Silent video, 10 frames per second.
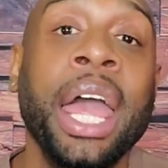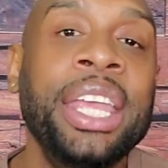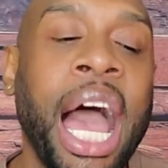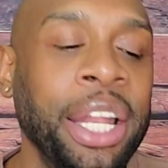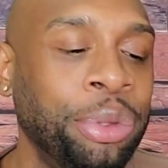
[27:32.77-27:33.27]

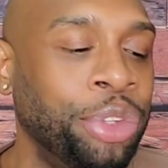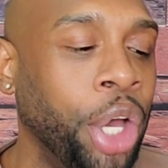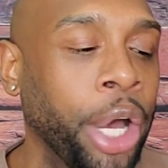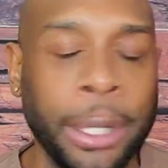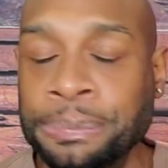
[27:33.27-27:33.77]
y'all, this is
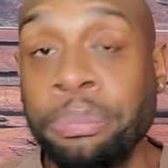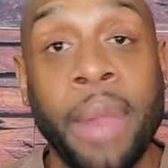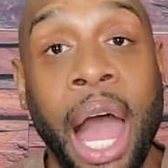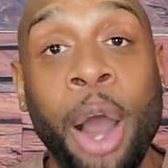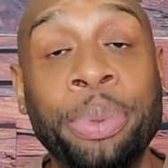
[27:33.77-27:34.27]
good.
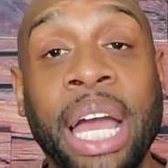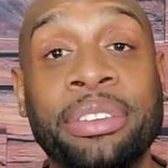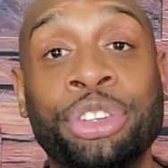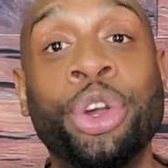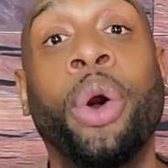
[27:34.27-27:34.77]
I hope you
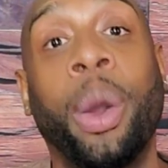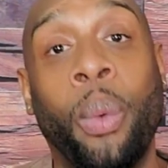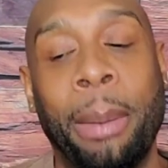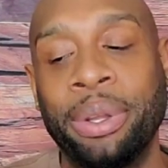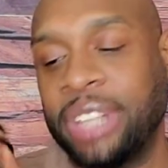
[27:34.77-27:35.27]
guys enjoy
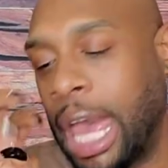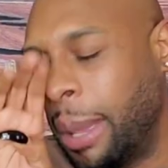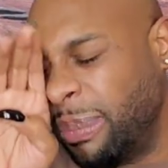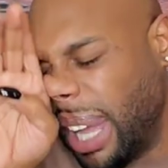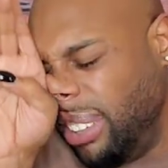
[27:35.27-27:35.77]
it one more
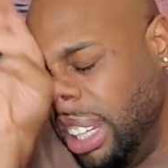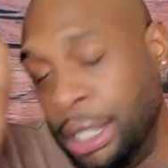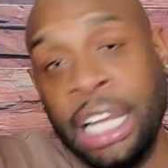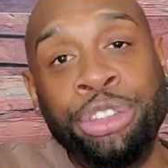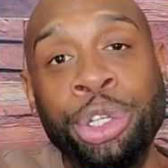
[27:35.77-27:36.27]
time. I just
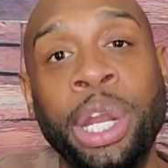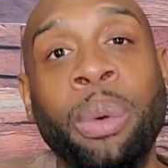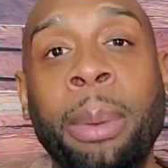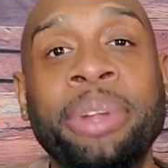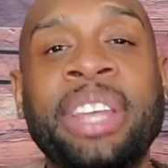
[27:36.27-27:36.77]
need to let you know
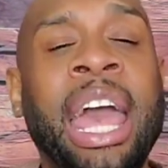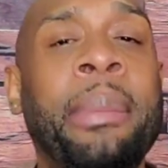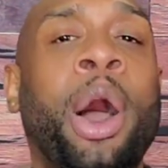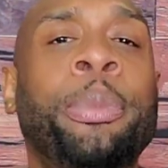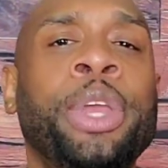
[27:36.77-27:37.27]
that one more
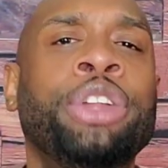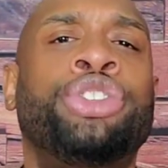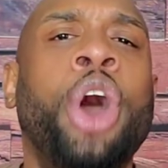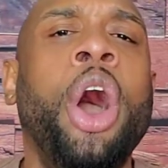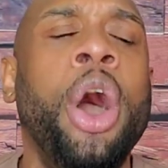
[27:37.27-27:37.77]
time. I hope you
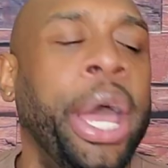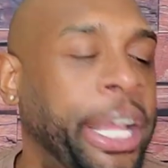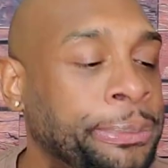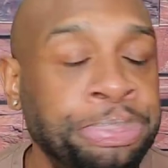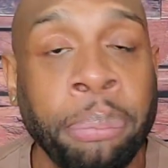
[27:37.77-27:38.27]

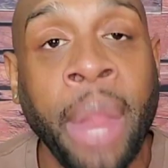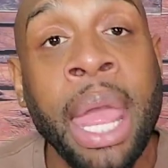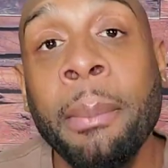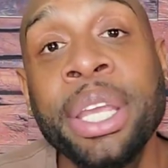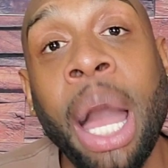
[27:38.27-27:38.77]
enjoy.
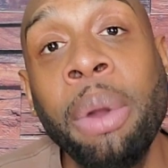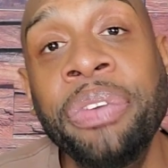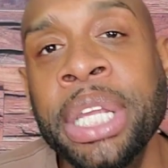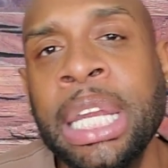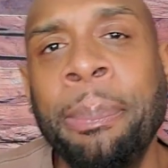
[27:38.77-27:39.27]
But y'all, we
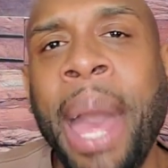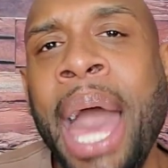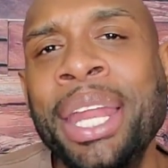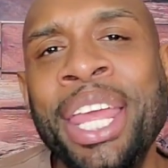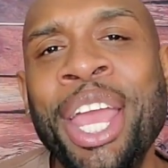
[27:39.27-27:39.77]
finna get up
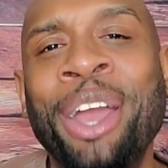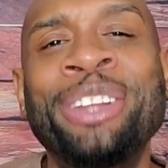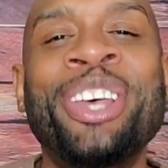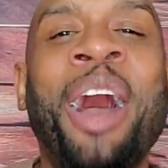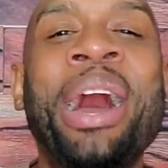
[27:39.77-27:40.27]
out of here.
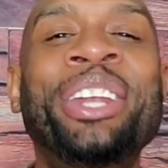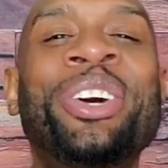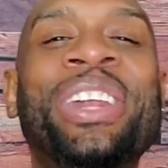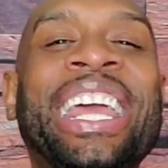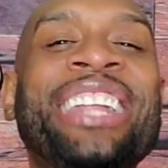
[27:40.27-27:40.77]
It's all my
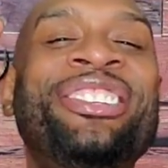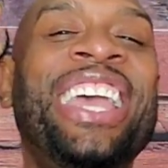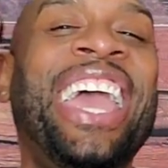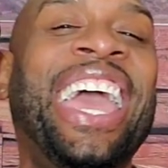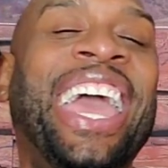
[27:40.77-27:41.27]
new
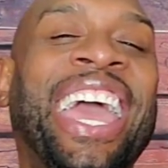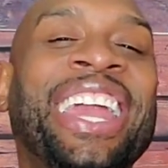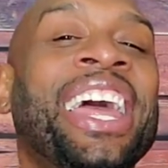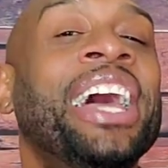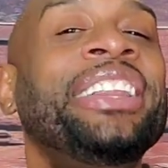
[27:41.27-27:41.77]

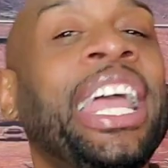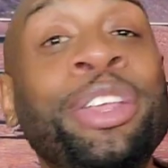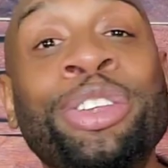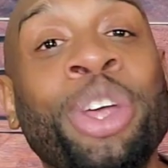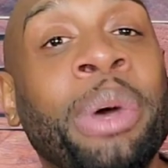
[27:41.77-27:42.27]
legion.
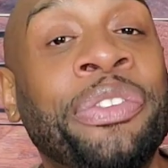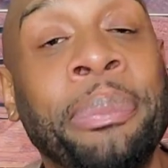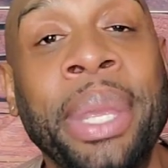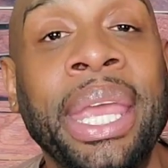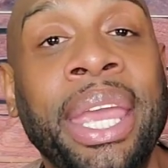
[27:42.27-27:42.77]
Thank you so much
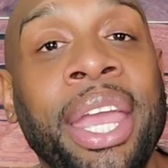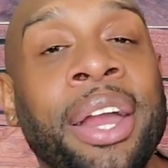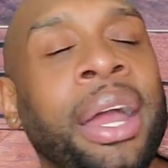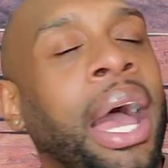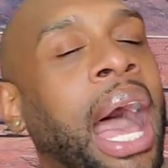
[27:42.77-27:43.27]
for being
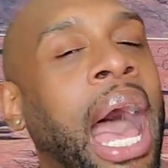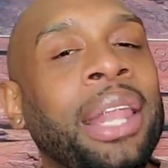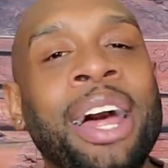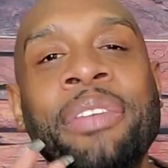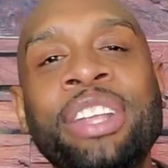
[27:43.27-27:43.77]
here.
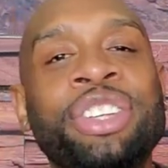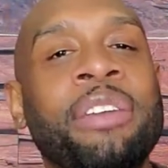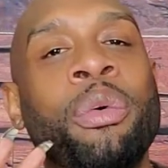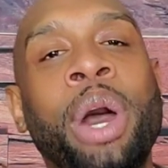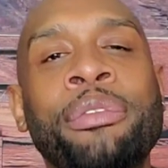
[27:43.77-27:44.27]
I love each
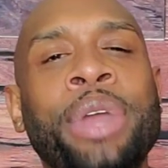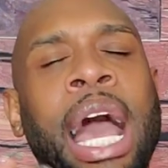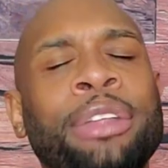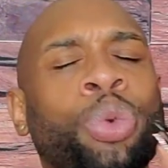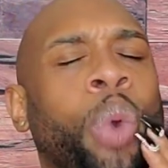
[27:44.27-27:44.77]
and every one of you
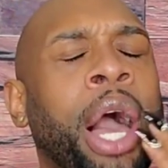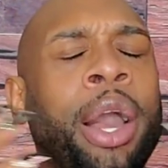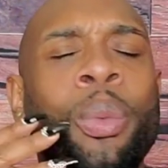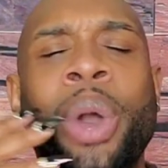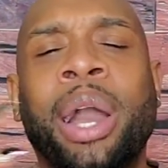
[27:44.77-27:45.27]
guys.
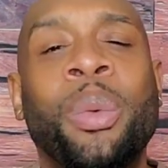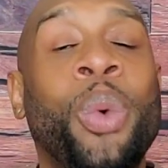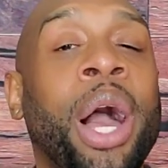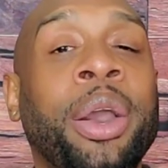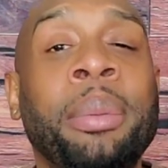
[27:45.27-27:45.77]
Welcome,
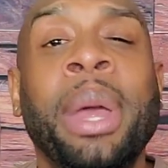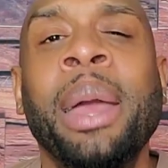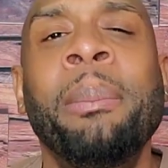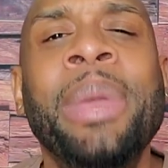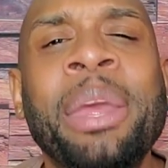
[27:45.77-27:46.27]
welcome, welcome.
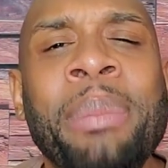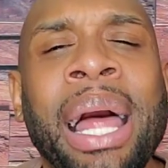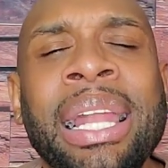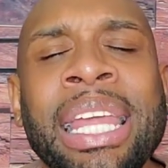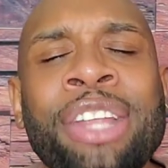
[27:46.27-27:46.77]
Me and
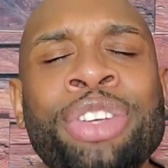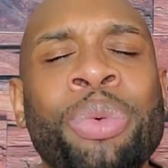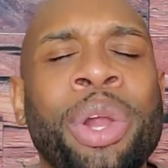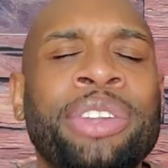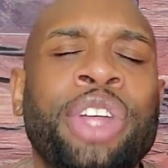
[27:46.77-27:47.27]
my
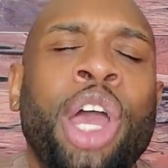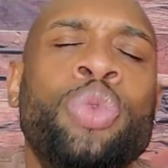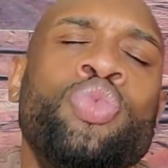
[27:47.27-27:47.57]
legion want to say,